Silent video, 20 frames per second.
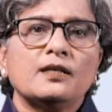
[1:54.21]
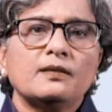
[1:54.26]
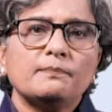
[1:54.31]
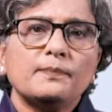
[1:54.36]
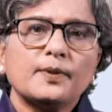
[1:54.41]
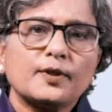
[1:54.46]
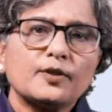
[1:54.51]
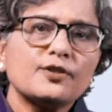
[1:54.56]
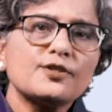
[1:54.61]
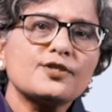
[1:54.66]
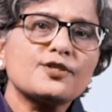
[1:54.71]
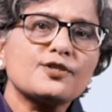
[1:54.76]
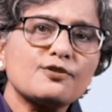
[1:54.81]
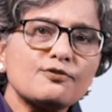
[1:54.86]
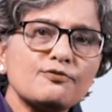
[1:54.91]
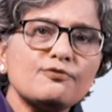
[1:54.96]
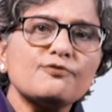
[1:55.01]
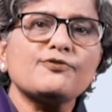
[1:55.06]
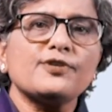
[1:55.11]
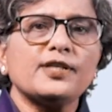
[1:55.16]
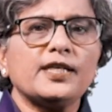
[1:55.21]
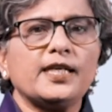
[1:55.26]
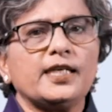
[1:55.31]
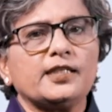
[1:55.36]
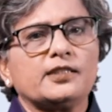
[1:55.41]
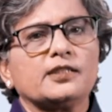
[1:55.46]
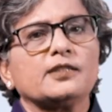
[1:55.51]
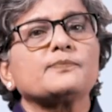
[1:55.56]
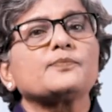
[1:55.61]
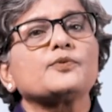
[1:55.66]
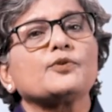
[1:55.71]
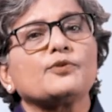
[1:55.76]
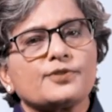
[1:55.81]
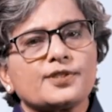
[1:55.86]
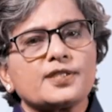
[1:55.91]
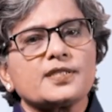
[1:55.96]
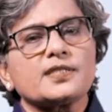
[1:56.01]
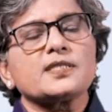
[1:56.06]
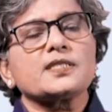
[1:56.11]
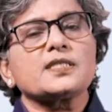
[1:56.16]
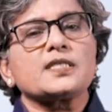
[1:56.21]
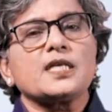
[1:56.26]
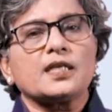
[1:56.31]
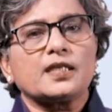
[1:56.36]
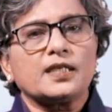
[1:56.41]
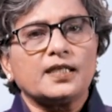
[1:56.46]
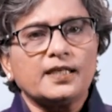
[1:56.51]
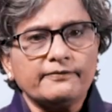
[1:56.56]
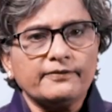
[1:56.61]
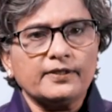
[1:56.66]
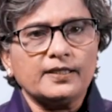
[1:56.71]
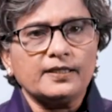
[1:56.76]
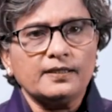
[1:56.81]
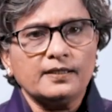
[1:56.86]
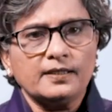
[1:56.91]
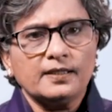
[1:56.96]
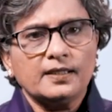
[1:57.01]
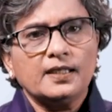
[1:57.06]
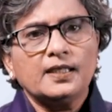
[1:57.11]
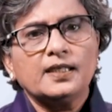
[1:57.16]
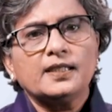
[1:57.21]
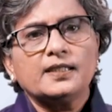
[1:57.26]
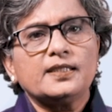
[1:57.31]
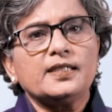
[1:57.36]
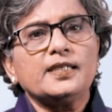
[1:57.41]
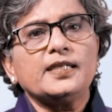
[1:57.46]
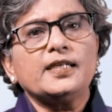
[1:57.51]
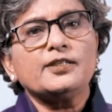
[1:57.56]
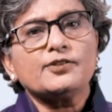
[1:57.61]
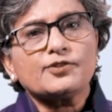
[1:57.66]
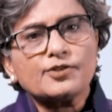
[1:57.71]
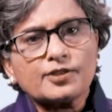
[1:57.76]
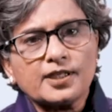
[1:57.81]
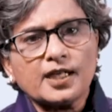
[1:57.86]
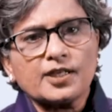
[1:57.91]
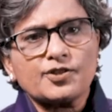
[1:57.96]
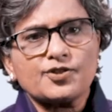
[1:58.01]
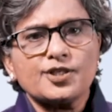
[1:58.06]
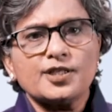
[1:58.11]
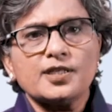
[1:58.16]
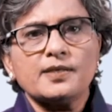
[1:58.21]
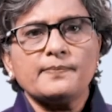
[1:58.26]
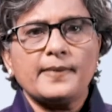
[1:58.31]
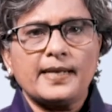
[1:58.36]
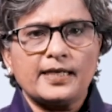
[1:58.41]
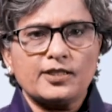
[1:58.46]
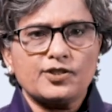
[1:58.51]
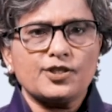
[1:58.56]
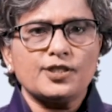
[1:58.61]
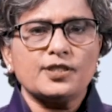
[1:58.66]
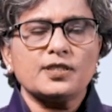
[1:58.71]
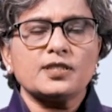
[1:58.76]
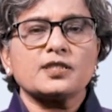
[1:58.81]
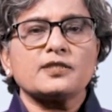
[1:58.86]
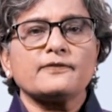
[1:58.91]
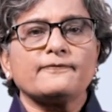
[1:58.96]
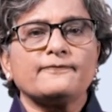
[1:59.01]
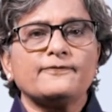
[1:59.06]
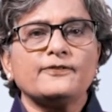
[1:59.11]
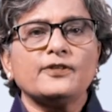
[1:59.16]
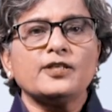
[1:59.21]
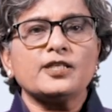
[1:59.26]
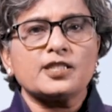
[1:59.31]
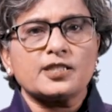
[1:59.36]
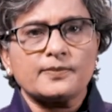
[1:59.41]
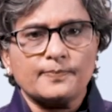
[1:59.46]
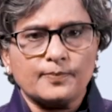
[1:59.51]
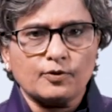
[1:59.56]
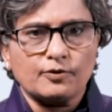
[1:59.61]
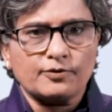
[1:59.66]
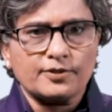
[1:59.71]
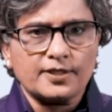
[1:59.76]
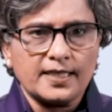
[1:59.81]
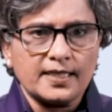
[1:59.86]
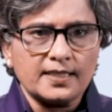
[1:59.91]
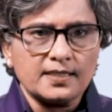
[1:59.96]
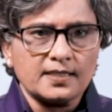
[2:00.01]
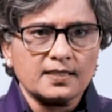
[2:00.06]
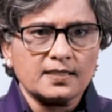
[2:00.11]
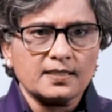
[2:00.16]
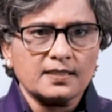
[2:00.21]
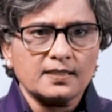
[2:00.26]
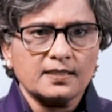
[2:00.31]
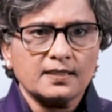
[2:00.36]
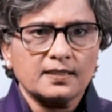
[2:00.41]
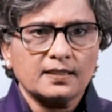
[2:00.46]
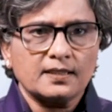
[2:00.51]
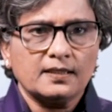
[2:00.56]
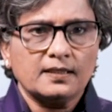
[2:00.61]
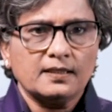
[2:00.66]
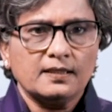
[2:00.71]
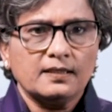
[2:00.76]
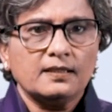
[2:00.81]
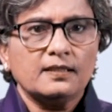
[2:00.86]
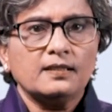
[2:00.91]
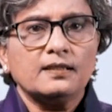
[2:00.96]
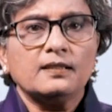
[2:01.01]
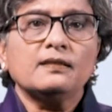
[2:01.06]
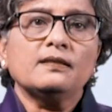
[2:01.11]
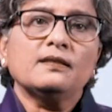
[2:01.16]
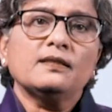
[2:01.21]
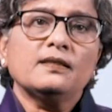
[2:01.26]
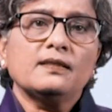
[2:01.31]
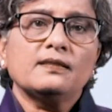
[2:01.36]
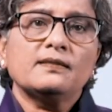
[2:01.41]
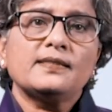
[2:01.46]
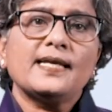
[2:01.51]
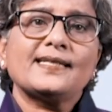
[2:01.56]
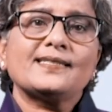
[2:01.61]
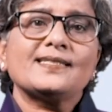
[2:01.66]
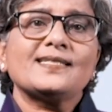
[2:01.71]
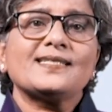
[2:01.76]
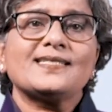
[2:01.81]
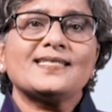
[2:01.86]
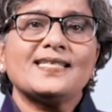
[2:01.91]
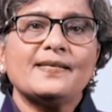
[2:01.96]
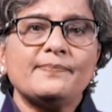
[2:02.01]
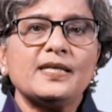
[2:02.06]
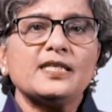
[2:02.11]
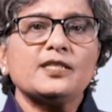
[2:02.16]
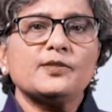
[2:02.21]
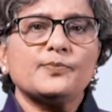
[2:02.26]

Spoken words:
Because 2 related processes are given, the introduction mentions the first process, that is cement